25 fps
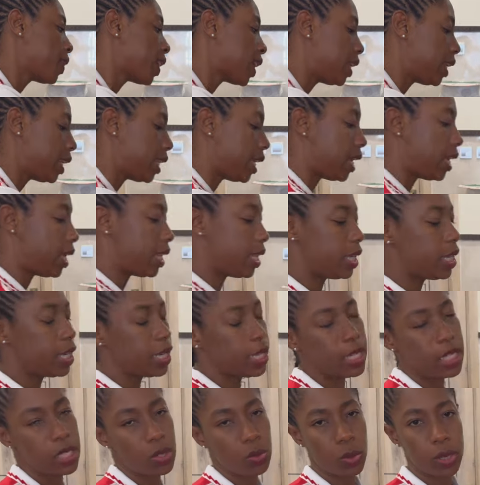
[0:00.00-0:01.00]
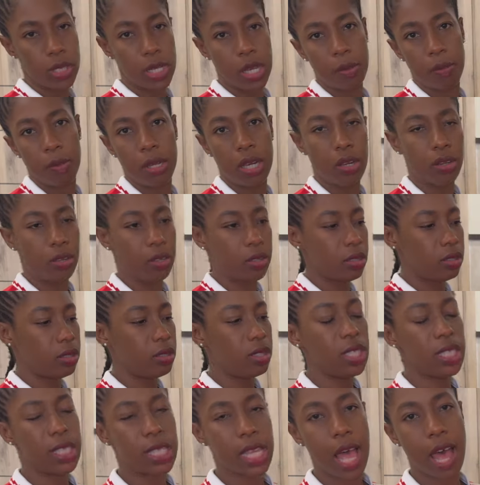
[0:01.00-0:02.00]
Then this watermelon,
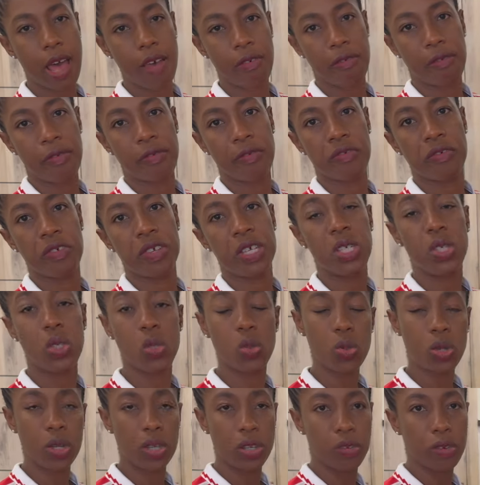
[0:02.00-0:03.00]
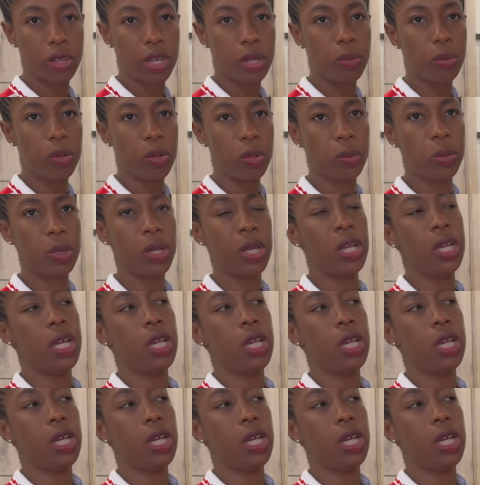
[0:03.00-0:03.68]
this half, is 200 bob.